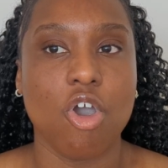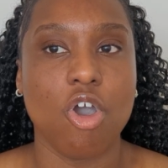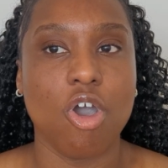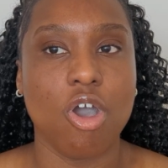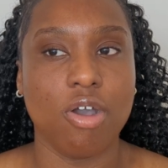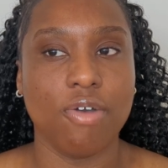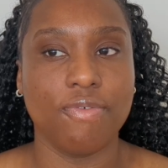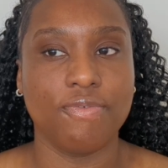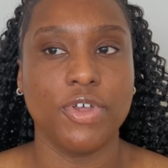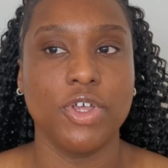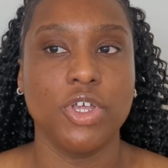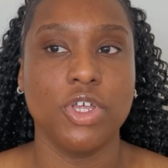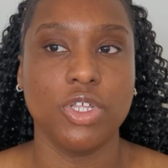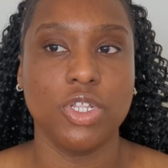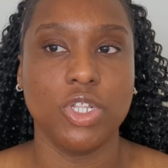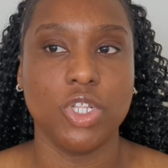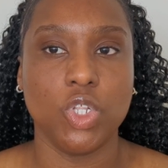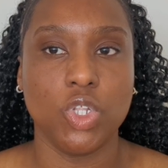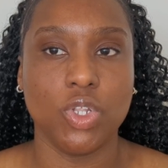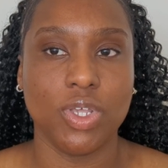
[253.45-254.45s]
of
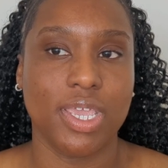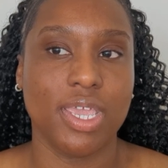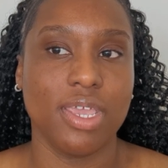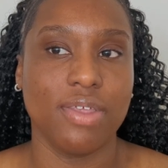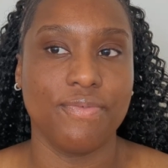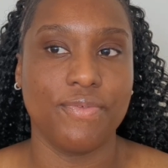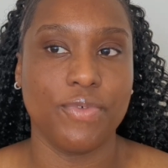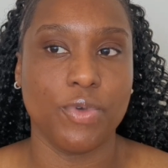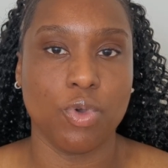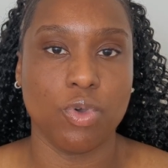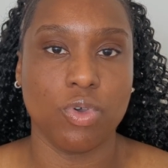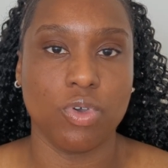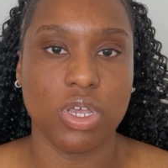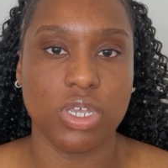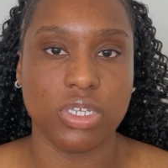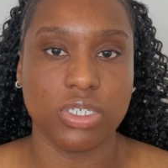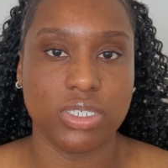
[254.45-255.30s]
looking for